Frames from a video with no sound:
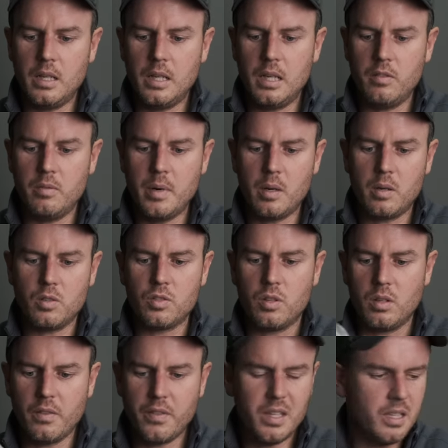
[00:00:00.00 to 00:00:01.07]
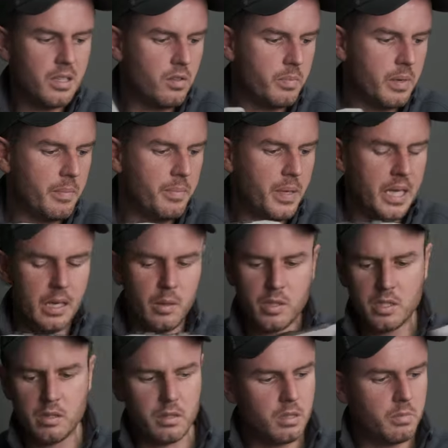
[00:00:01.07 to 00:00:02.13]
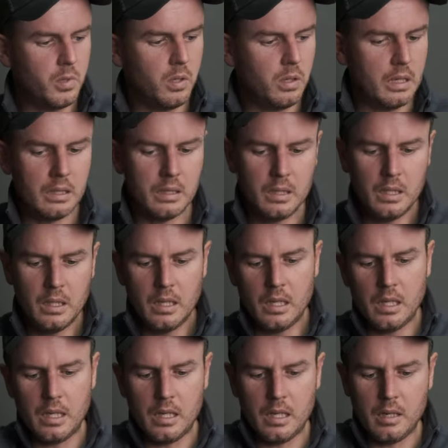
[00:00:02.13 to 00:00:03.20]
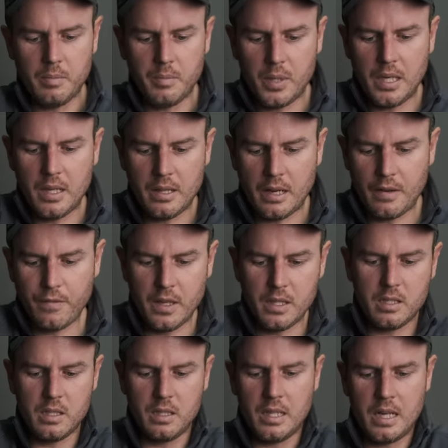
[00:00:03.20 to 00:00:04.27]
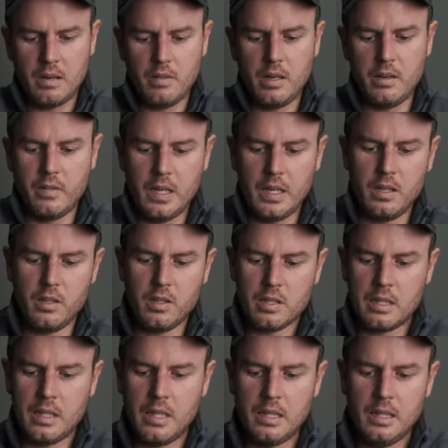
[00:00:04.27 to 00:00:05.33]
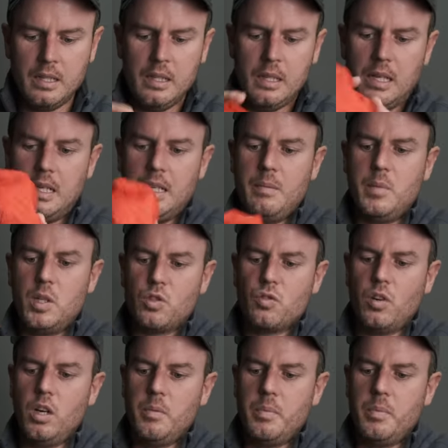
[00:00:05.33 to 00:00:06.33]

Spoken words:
remote control. I think these are a bit big. I wish they were smaller. But that fits in there really, really nicely. And in my dry